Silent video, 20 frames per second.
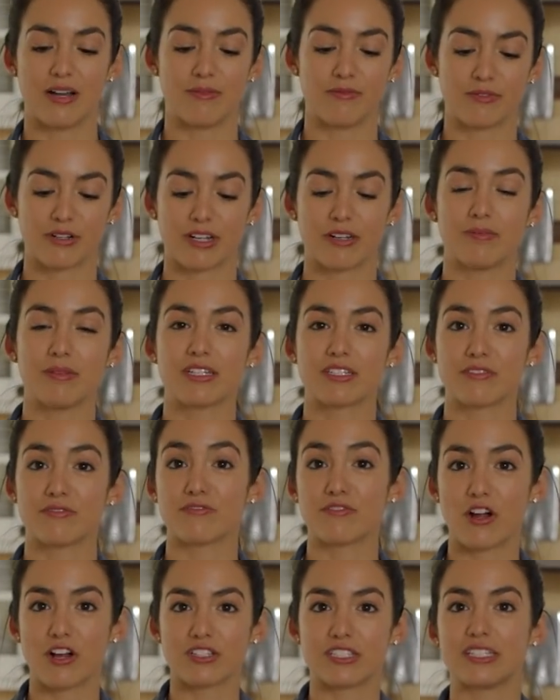We're gonna make some
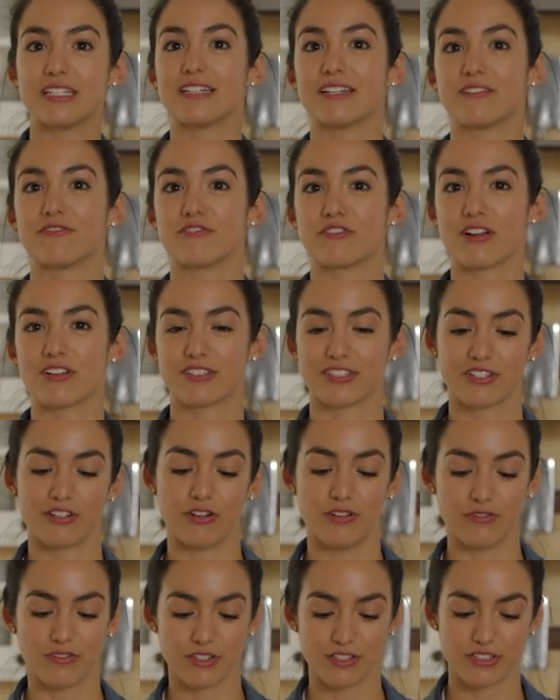frosting and frost it
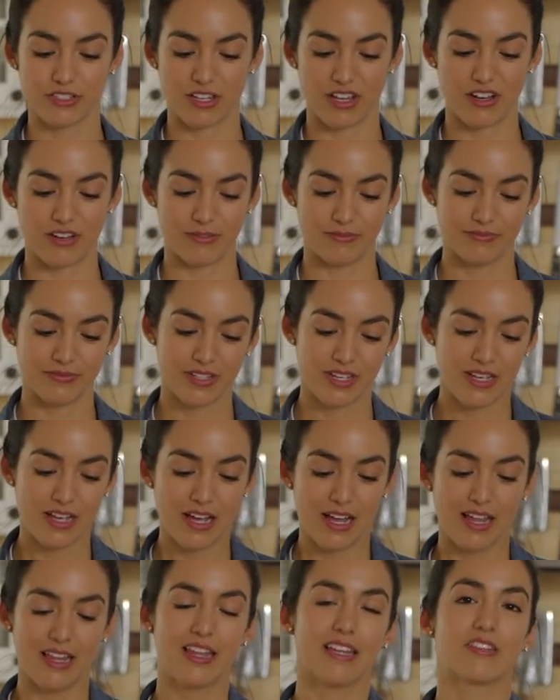over. So
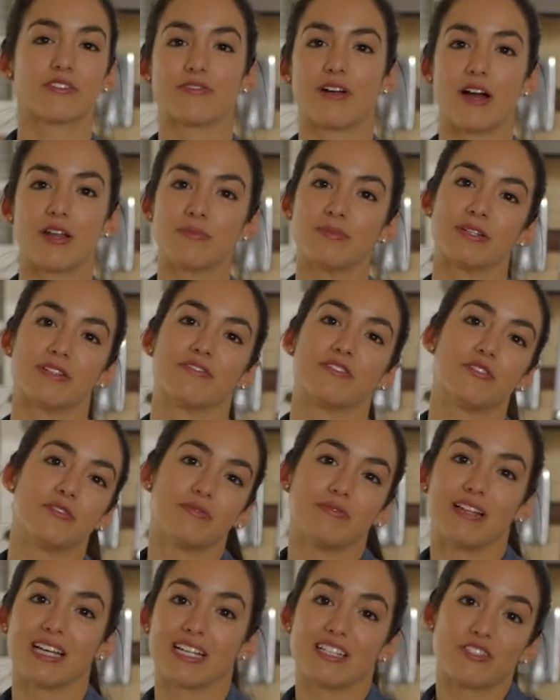I like the round, but if you
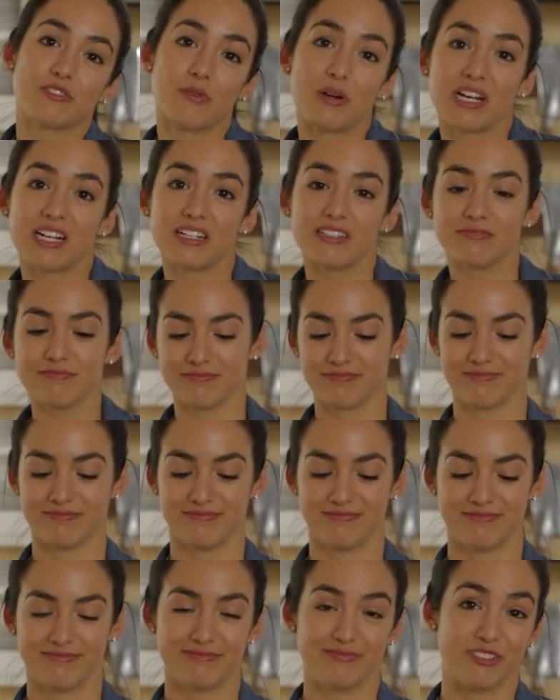like a square,
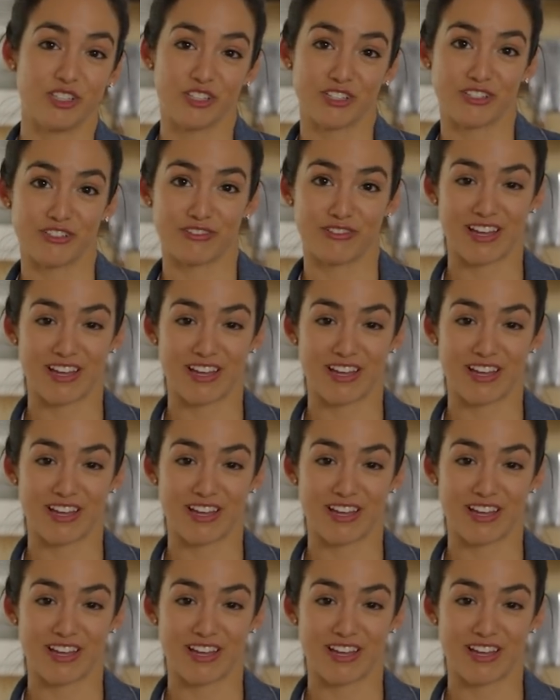you can do